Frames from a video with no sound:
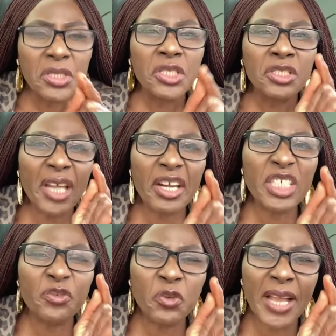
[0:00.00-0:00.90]
there
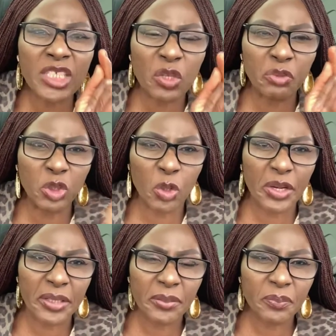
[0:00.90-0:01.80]
is fullness of
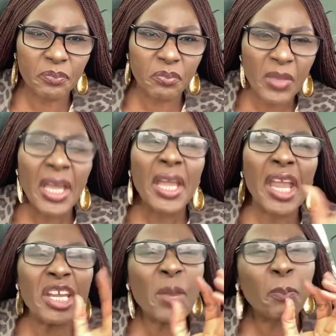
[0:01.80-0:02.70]
joy.
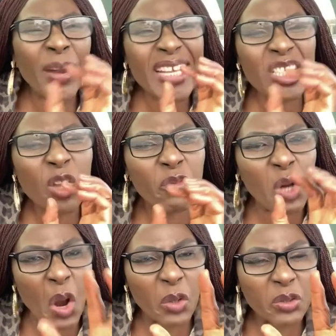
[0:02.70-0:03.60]
In the presence of
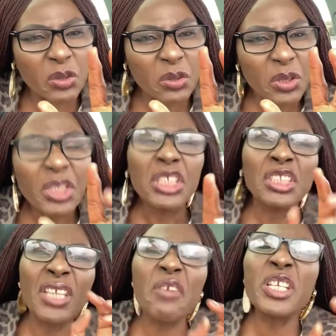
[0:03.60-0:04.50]
God,
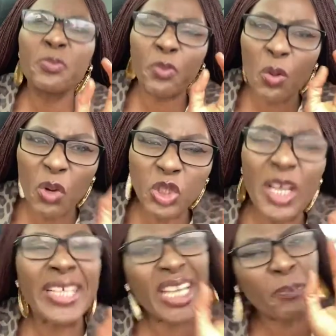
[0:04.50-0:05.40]
there is promotion.
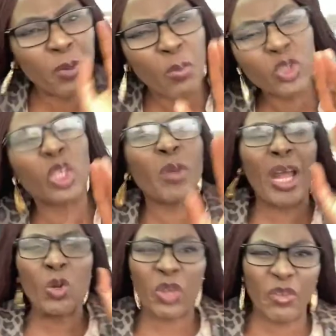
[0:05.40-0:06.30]
Is it promotion you
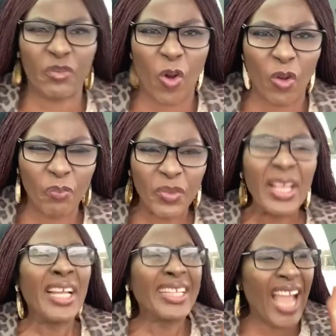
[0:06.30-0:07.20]
are looking for?
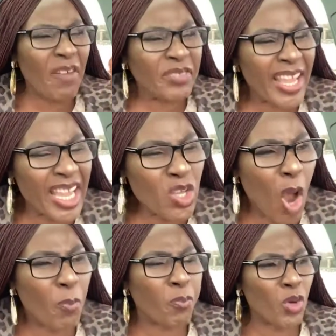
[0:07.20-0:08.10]
They have taken
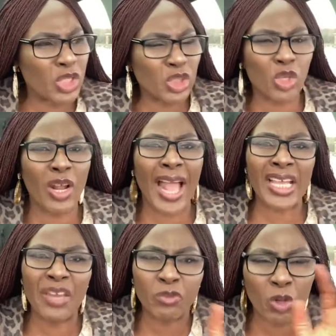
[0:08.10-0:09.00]
your position
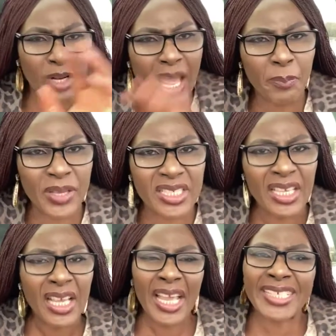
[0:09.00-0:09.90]
and give to another person.
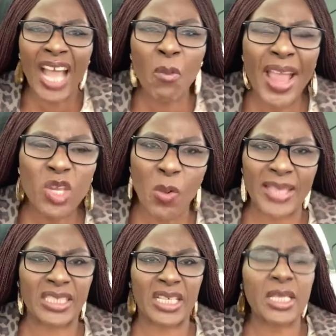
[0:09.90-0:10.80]
Is that why you are
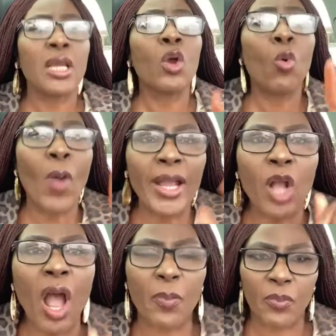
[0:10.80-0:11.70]
sick? Wake
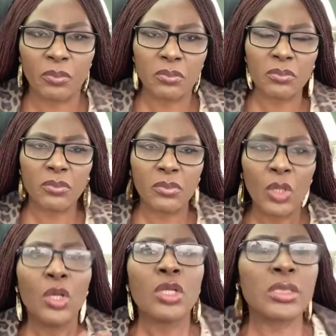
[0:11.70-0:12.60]
up.
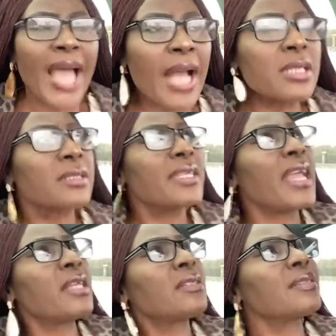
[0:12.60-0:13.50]
Start
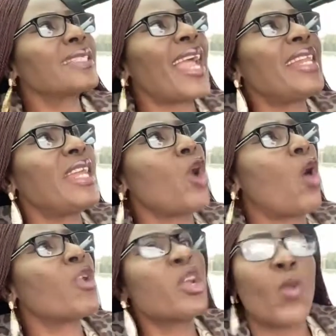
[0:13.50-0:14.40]
saying, sending
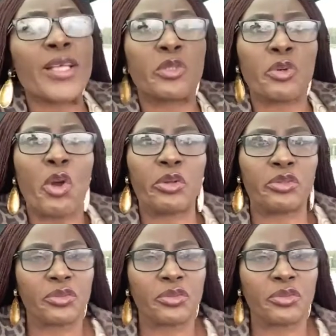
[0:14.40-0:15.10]
your request to God.